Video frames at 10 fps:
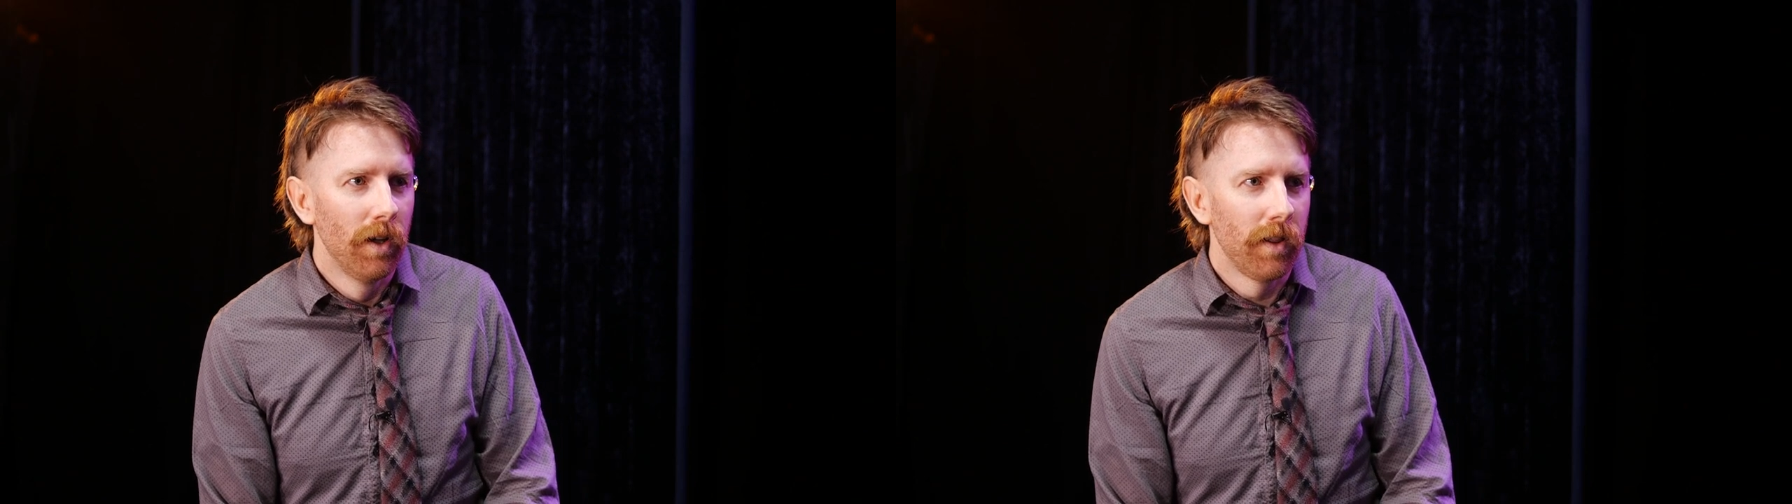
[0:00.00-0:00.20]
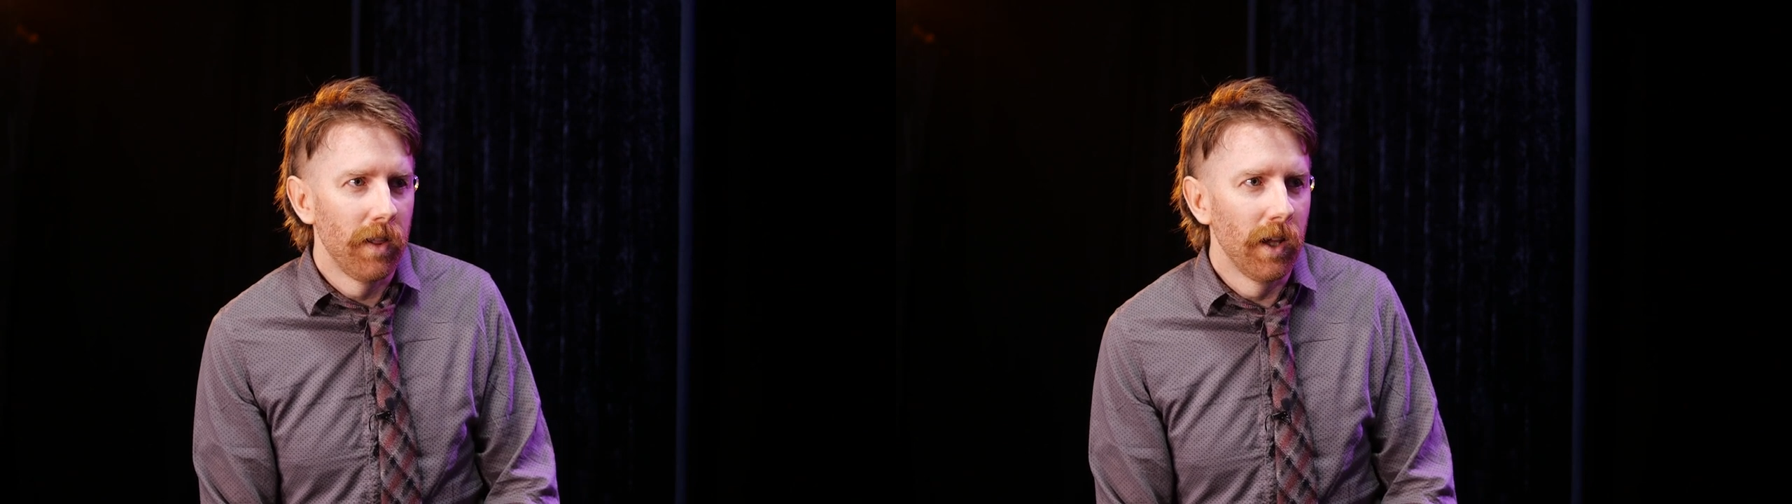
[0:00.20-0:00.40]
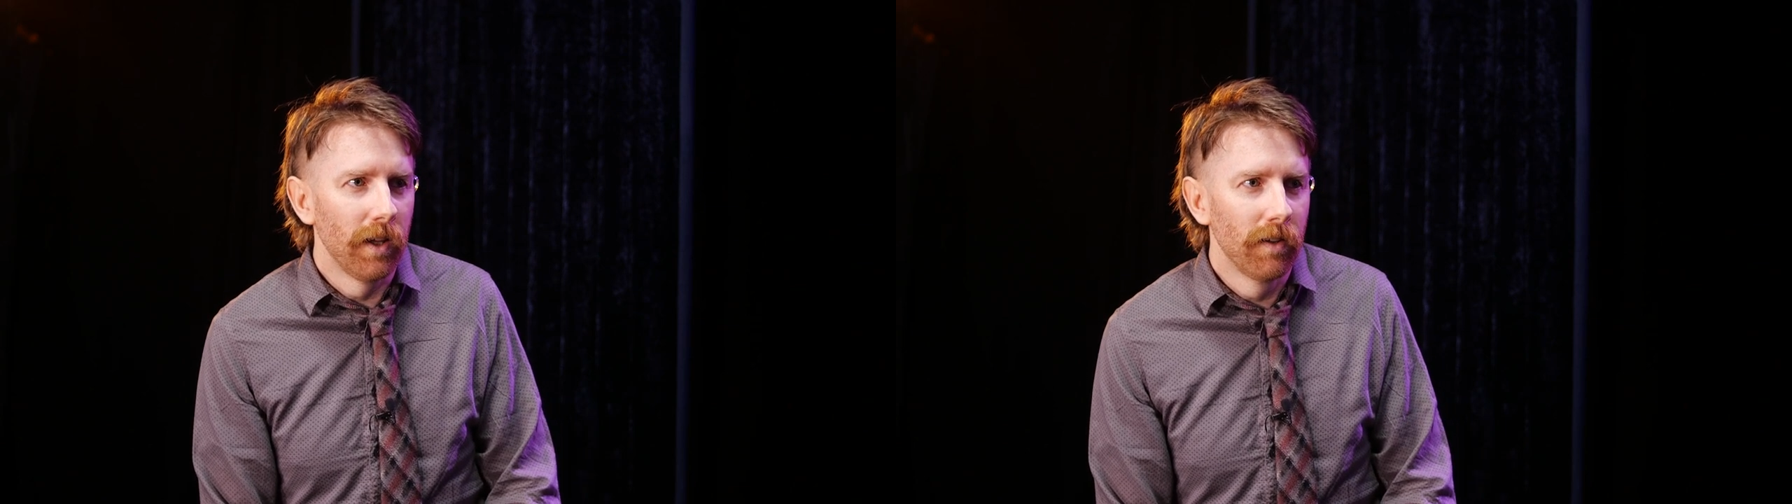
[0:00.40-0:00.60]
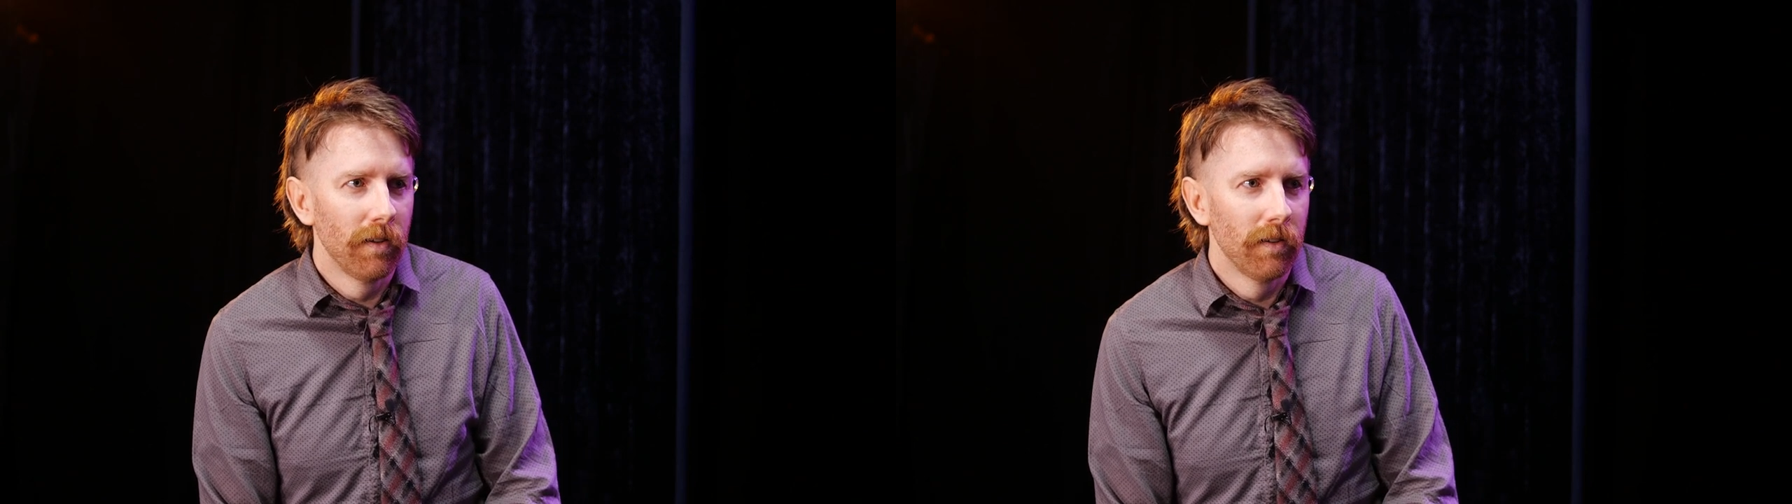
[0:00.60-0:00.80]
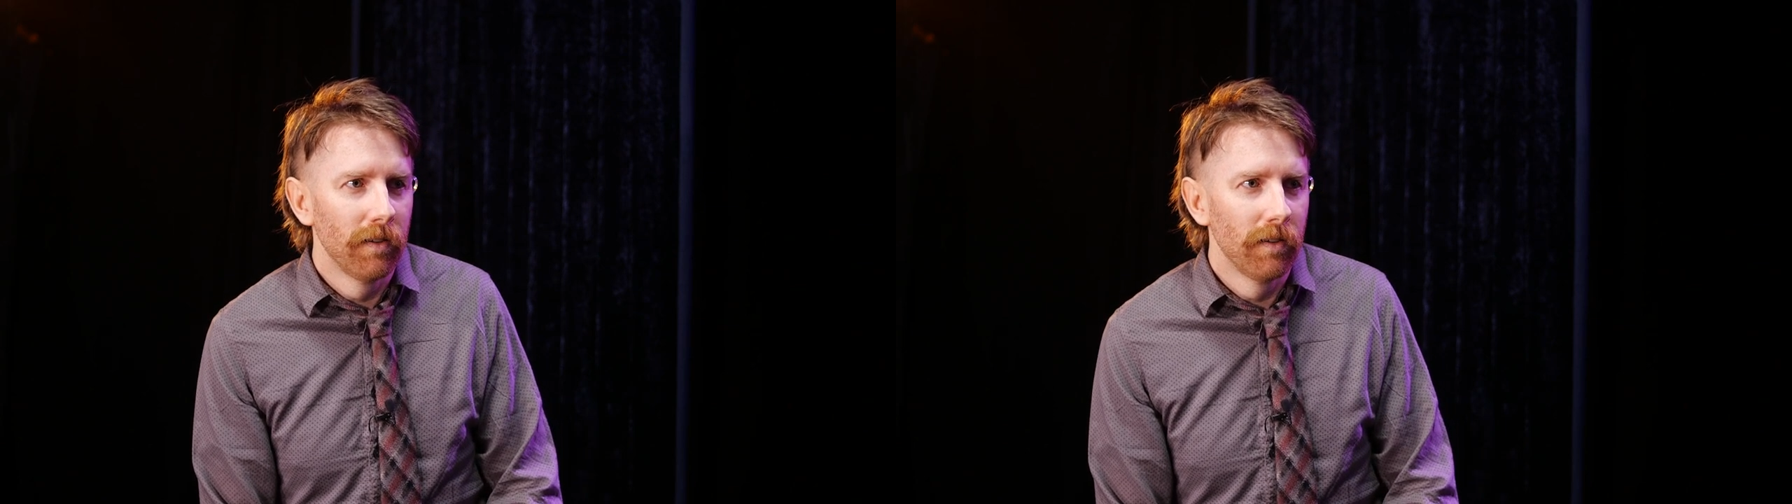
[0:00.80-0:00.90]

thing